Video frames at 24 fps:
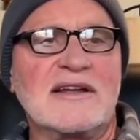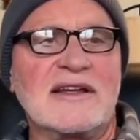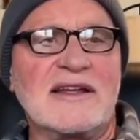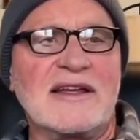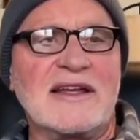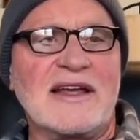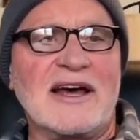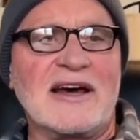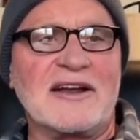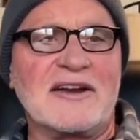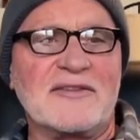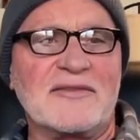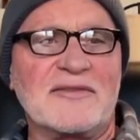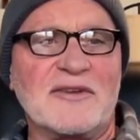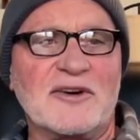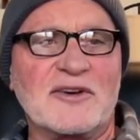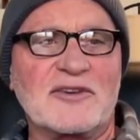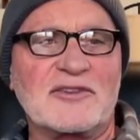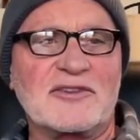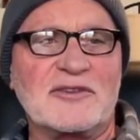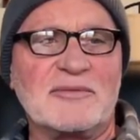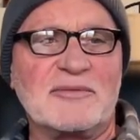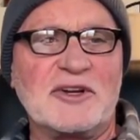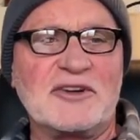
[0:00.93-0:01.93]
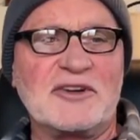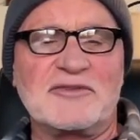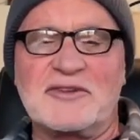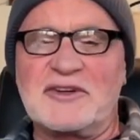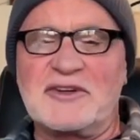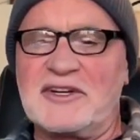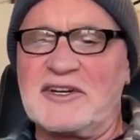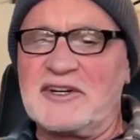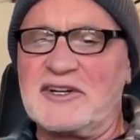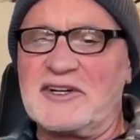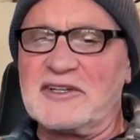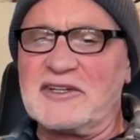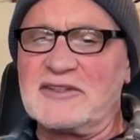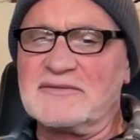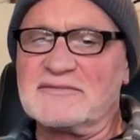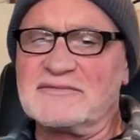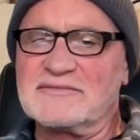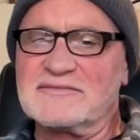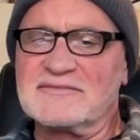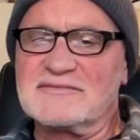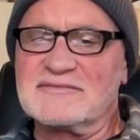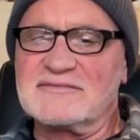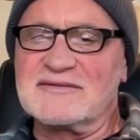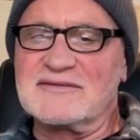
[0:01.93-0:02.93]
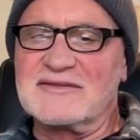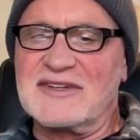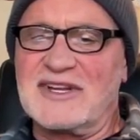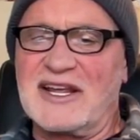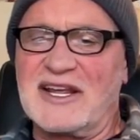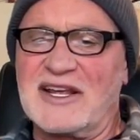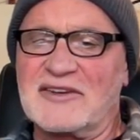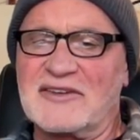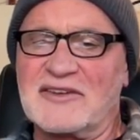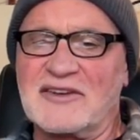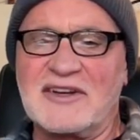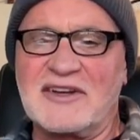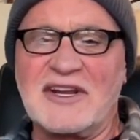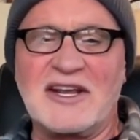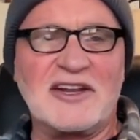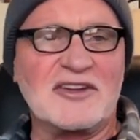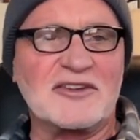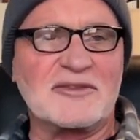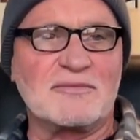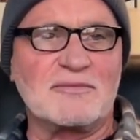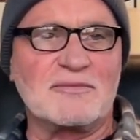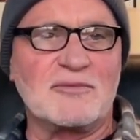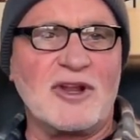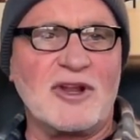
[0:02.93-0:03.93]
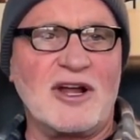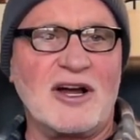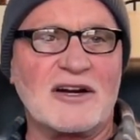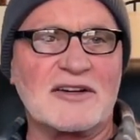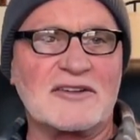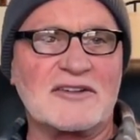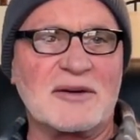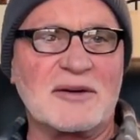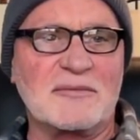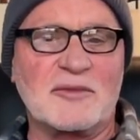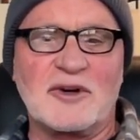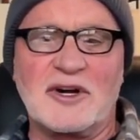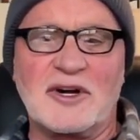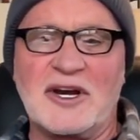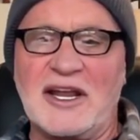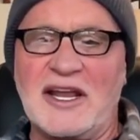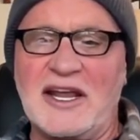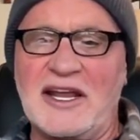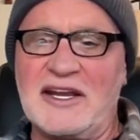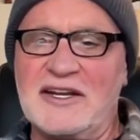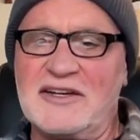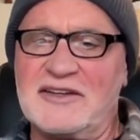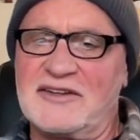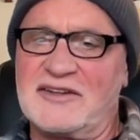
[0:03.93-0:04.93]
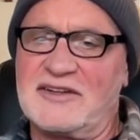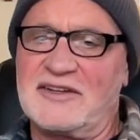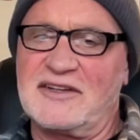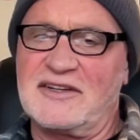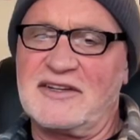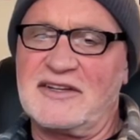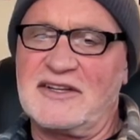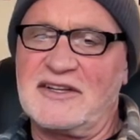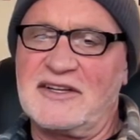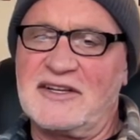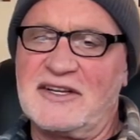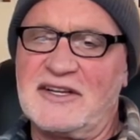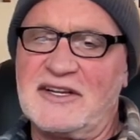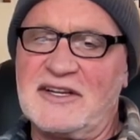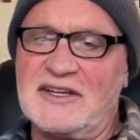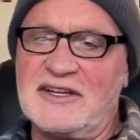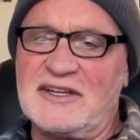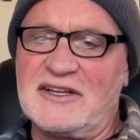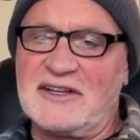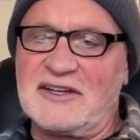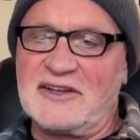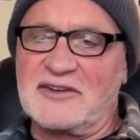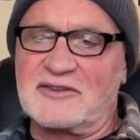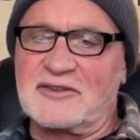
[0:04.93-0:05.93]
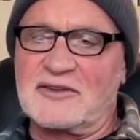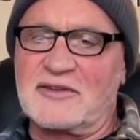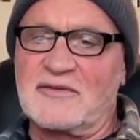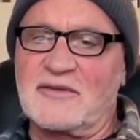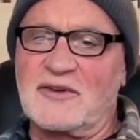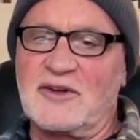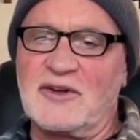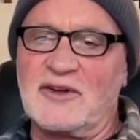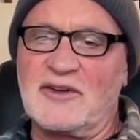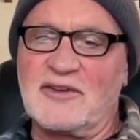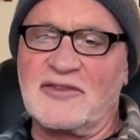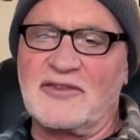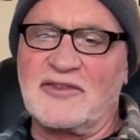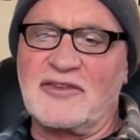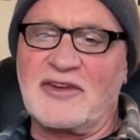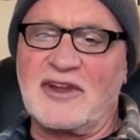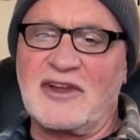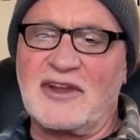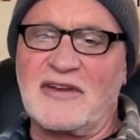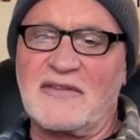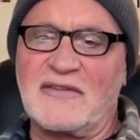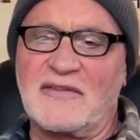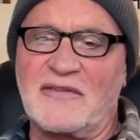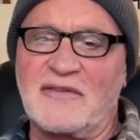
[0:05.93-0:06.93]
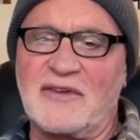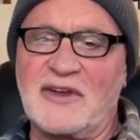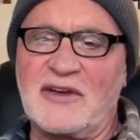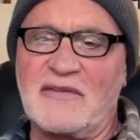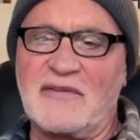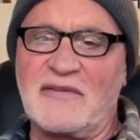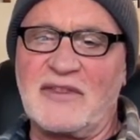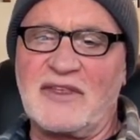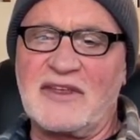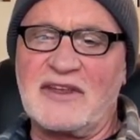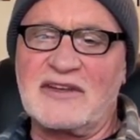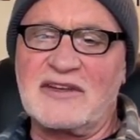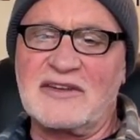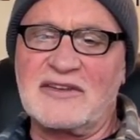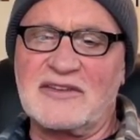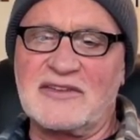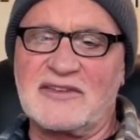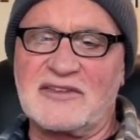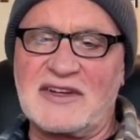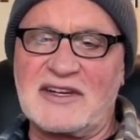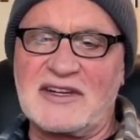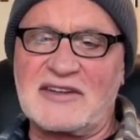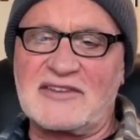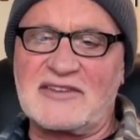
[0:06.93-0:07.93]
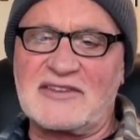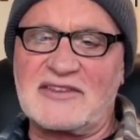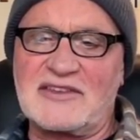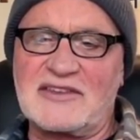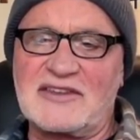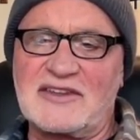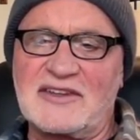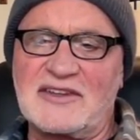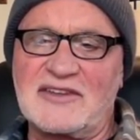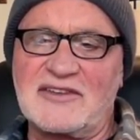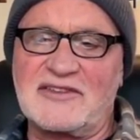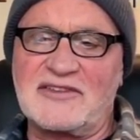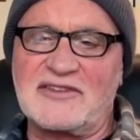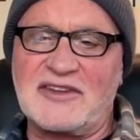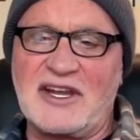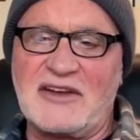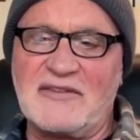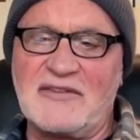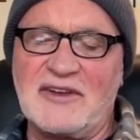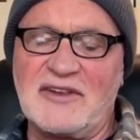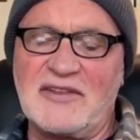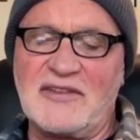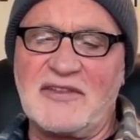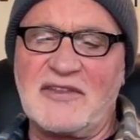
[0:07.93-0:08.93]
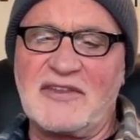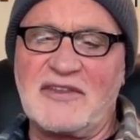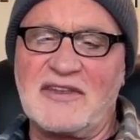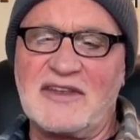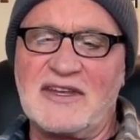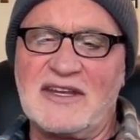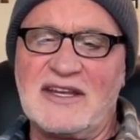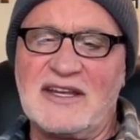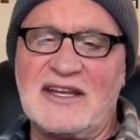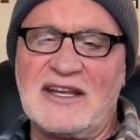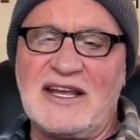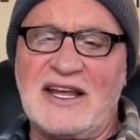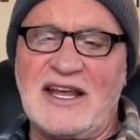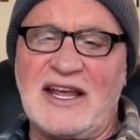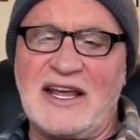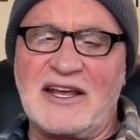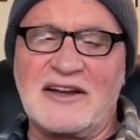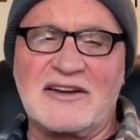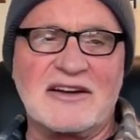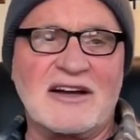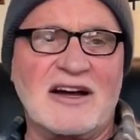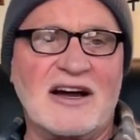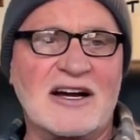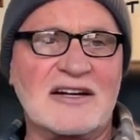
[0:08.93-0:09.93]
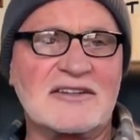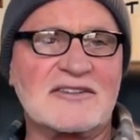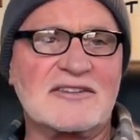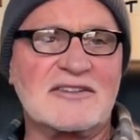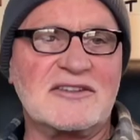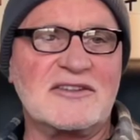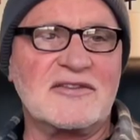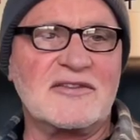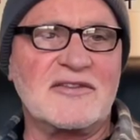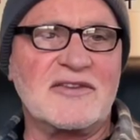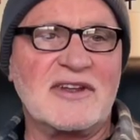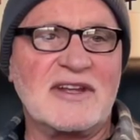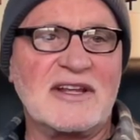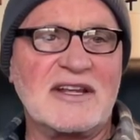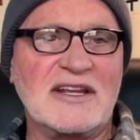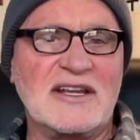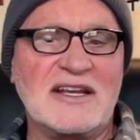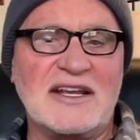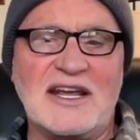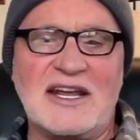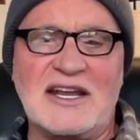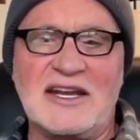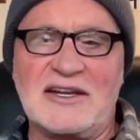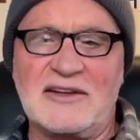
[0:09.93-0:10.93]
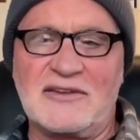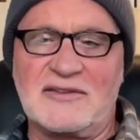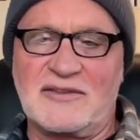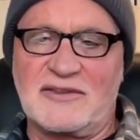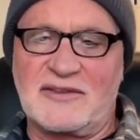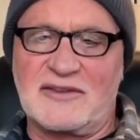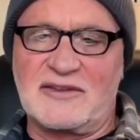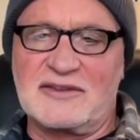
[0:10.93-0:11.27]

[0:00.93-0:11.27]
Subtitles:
Howdy folks, Dimitri here, and today is blog number 8, intervals 5th, 6th, 7th, and octave 8th.